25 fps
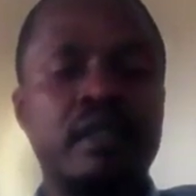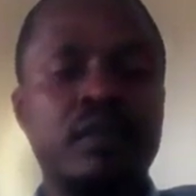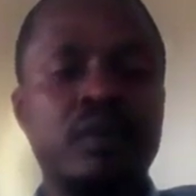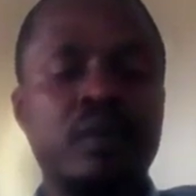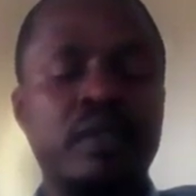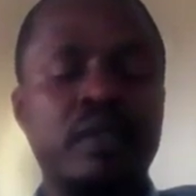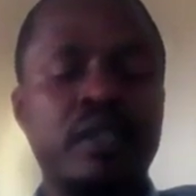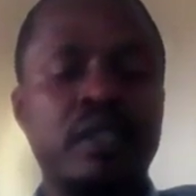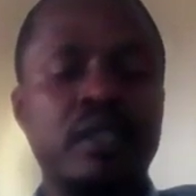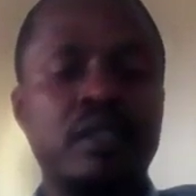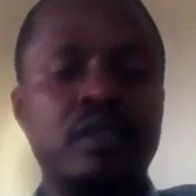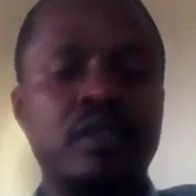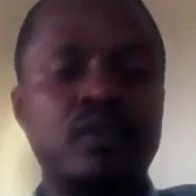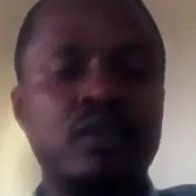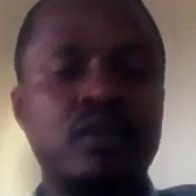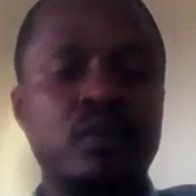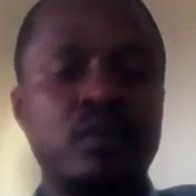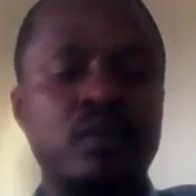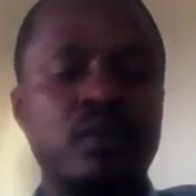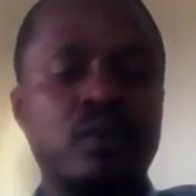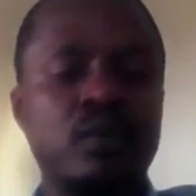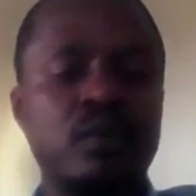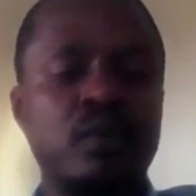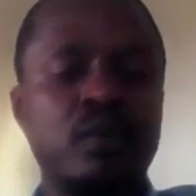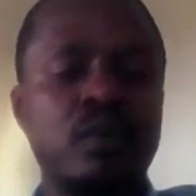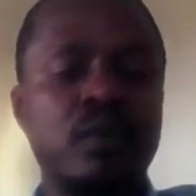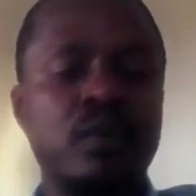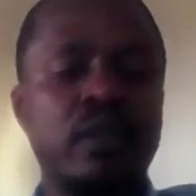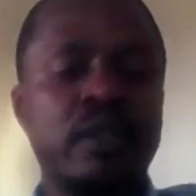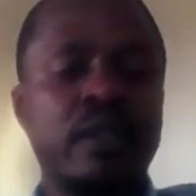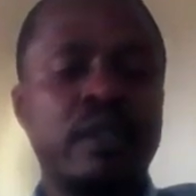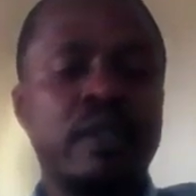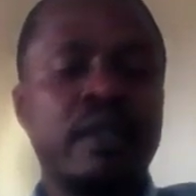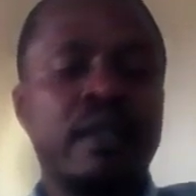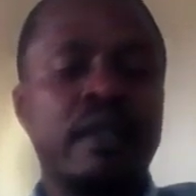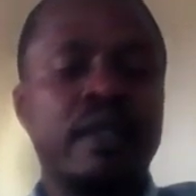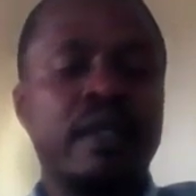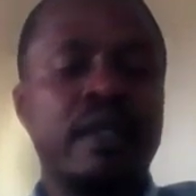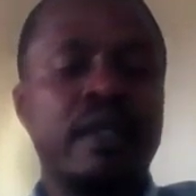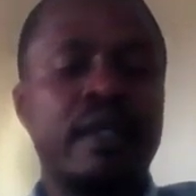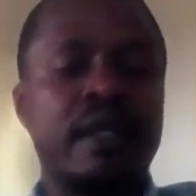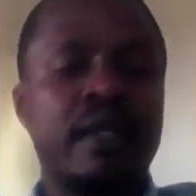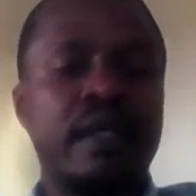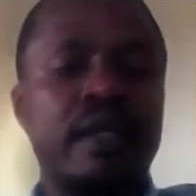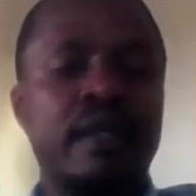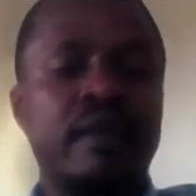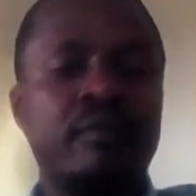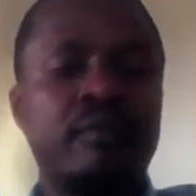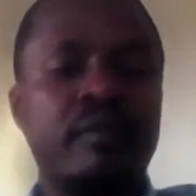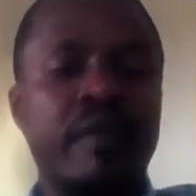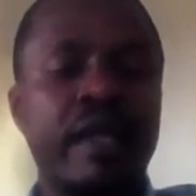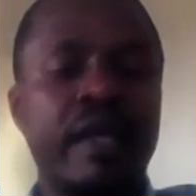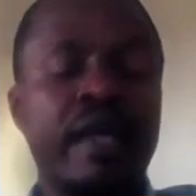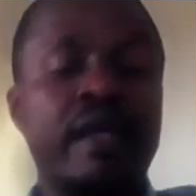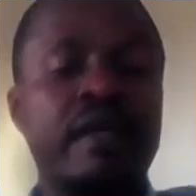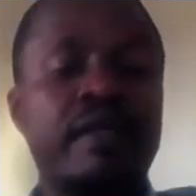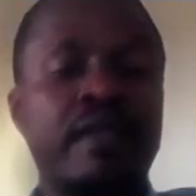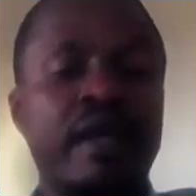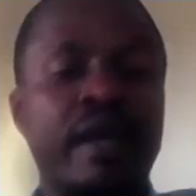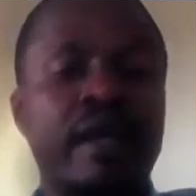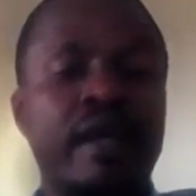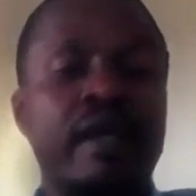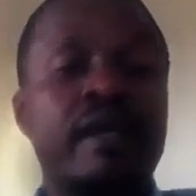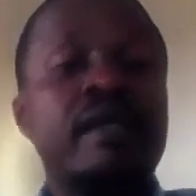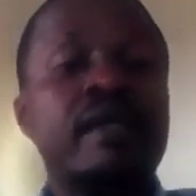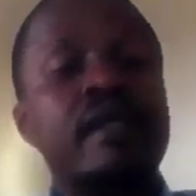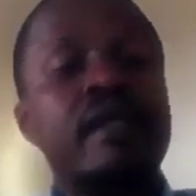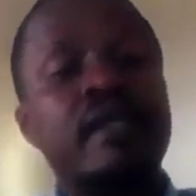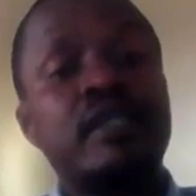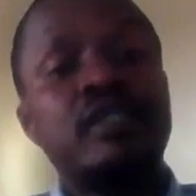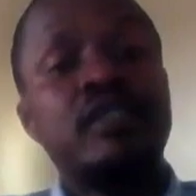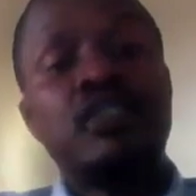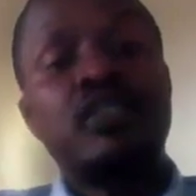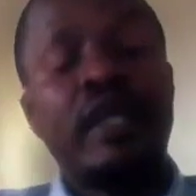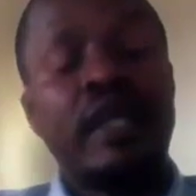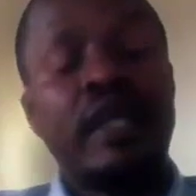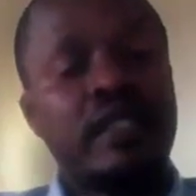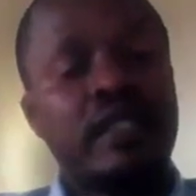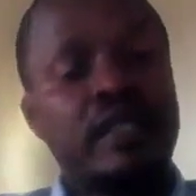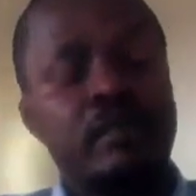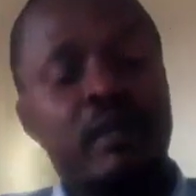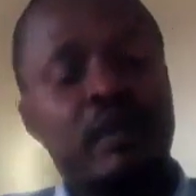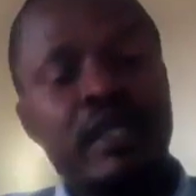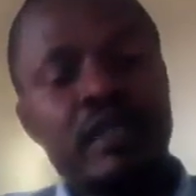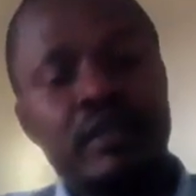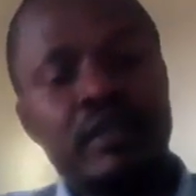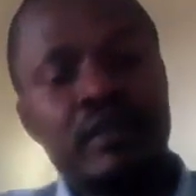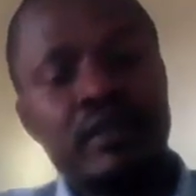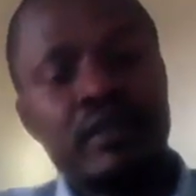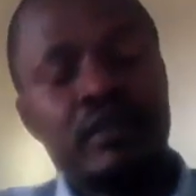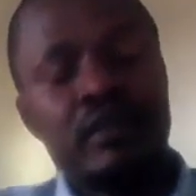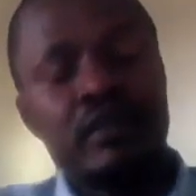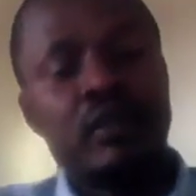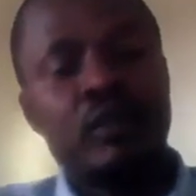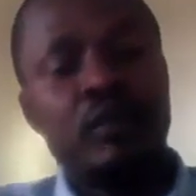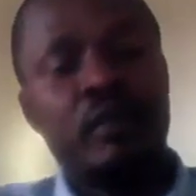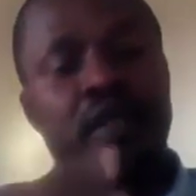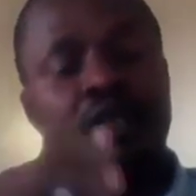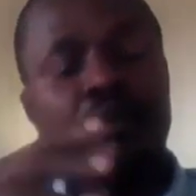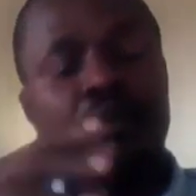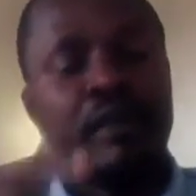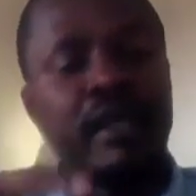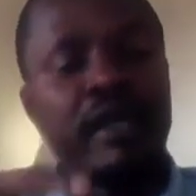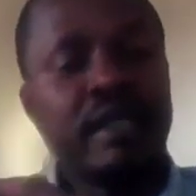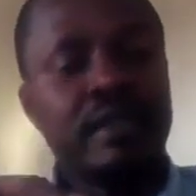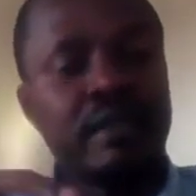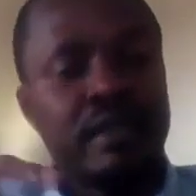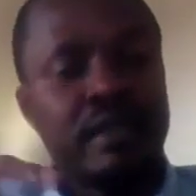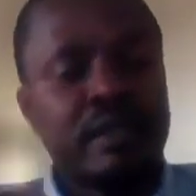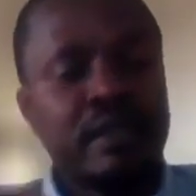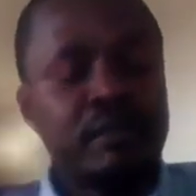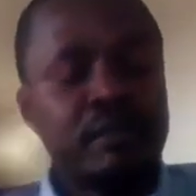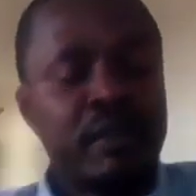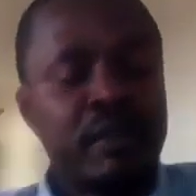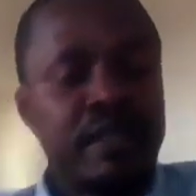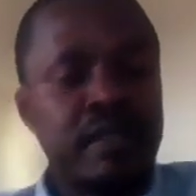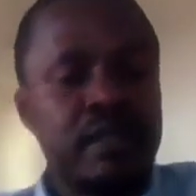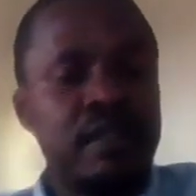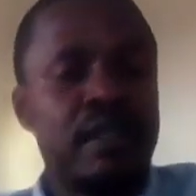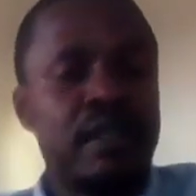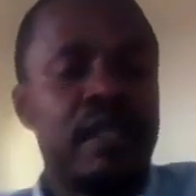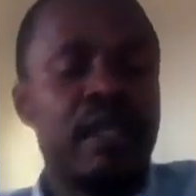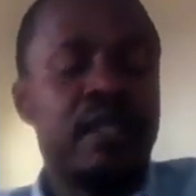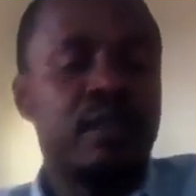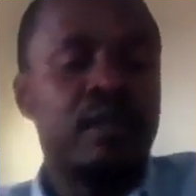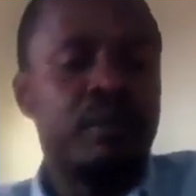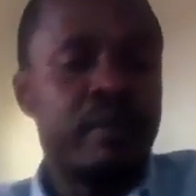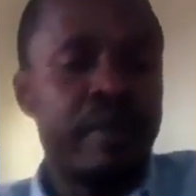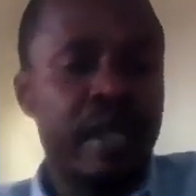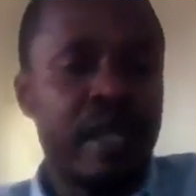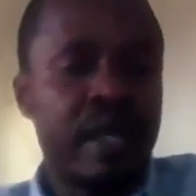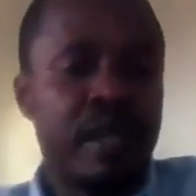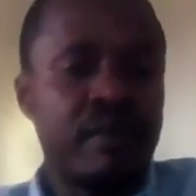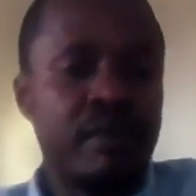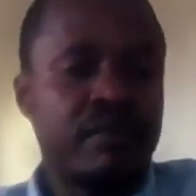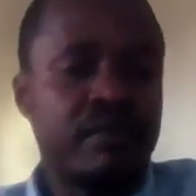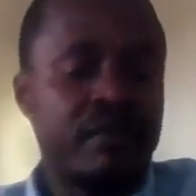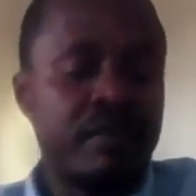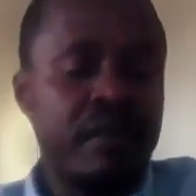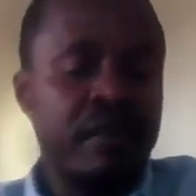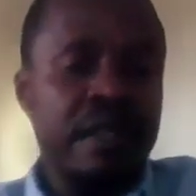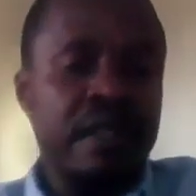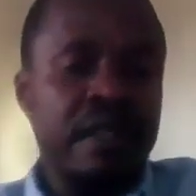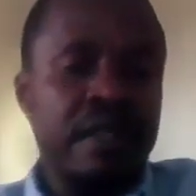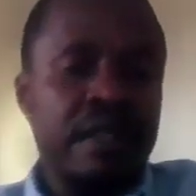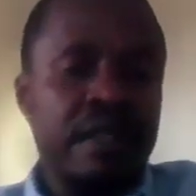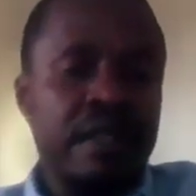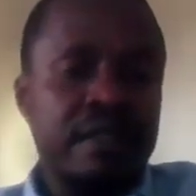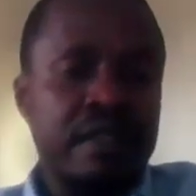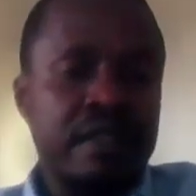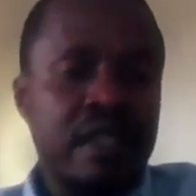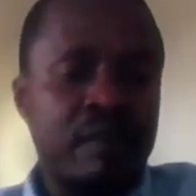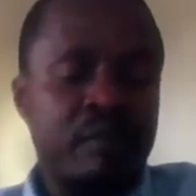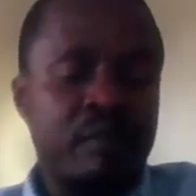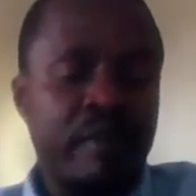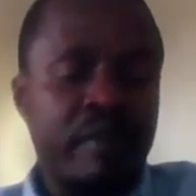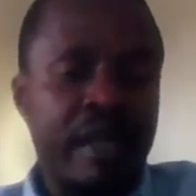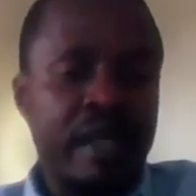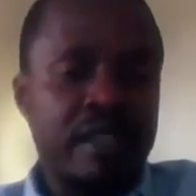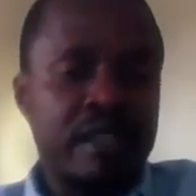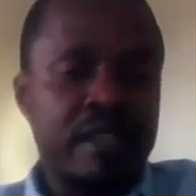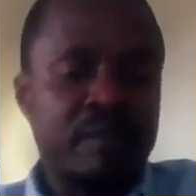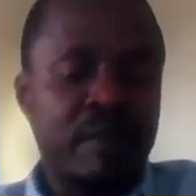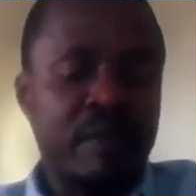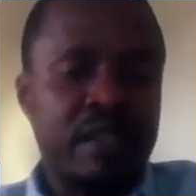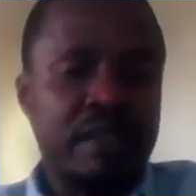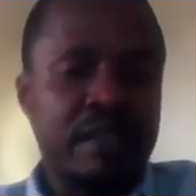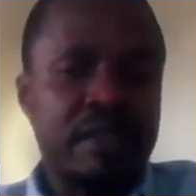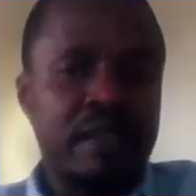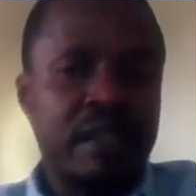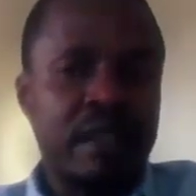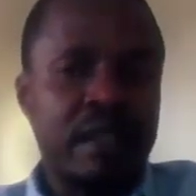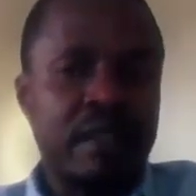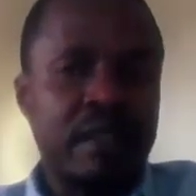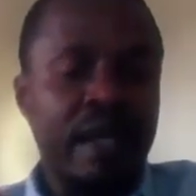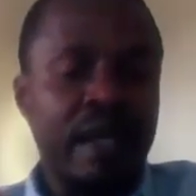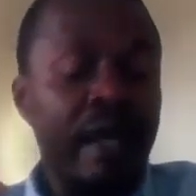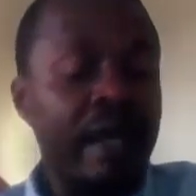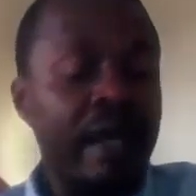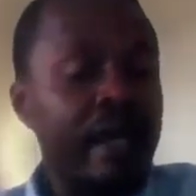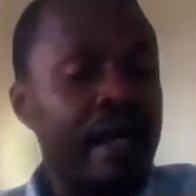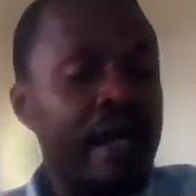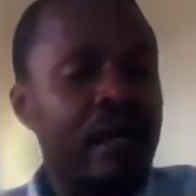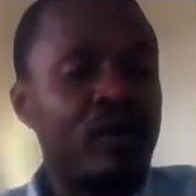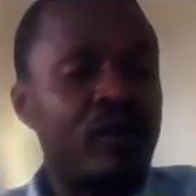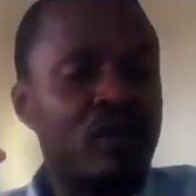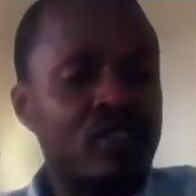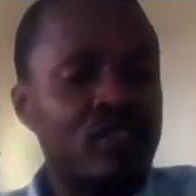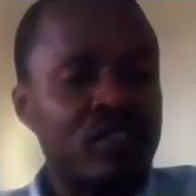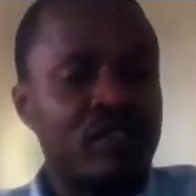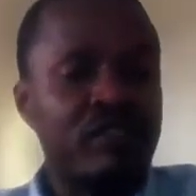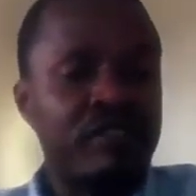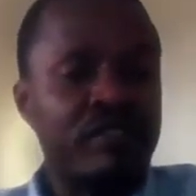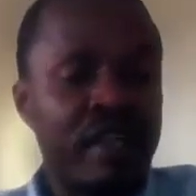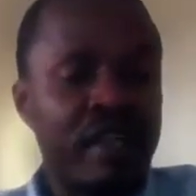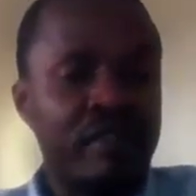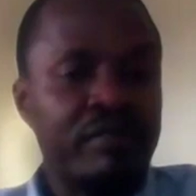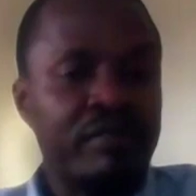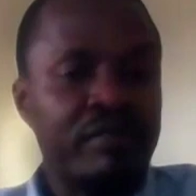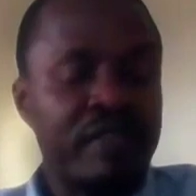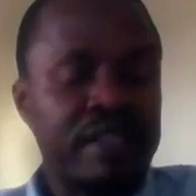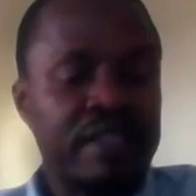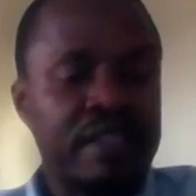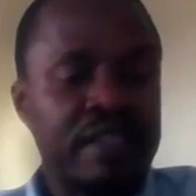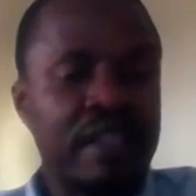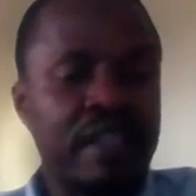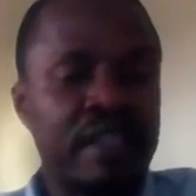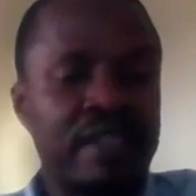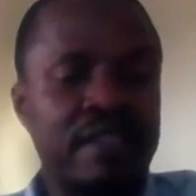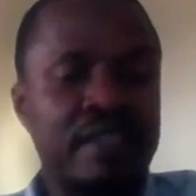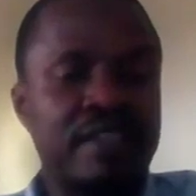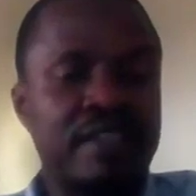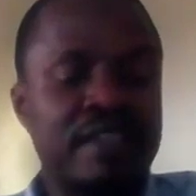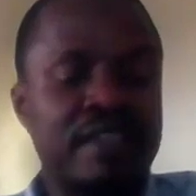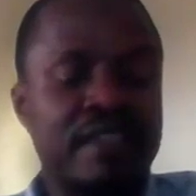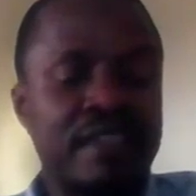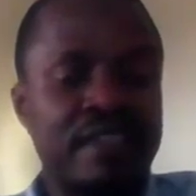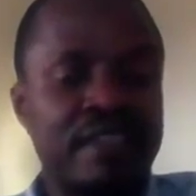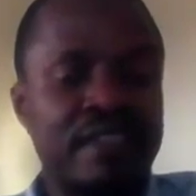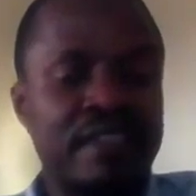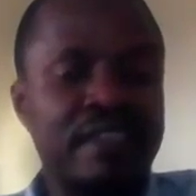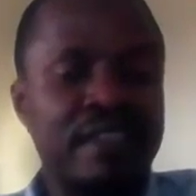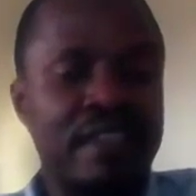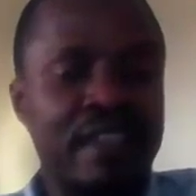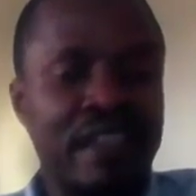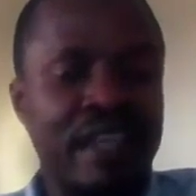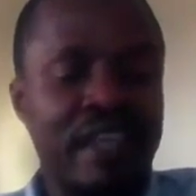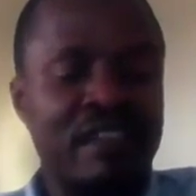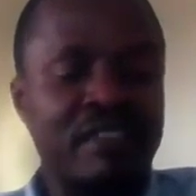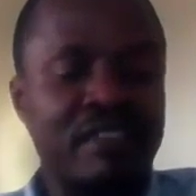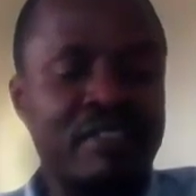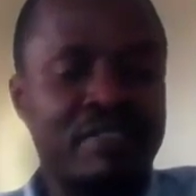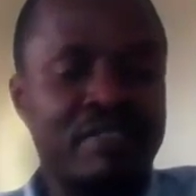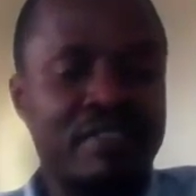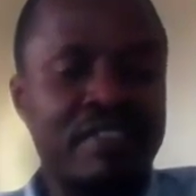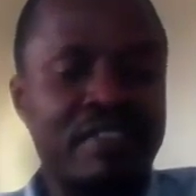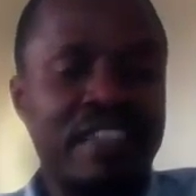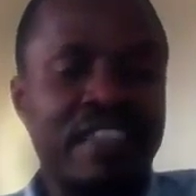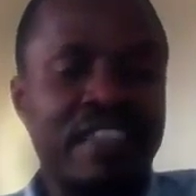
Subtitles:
You need to either engage experts. So with plastics particularly, we have some experts, and I cannot emphasize this enough.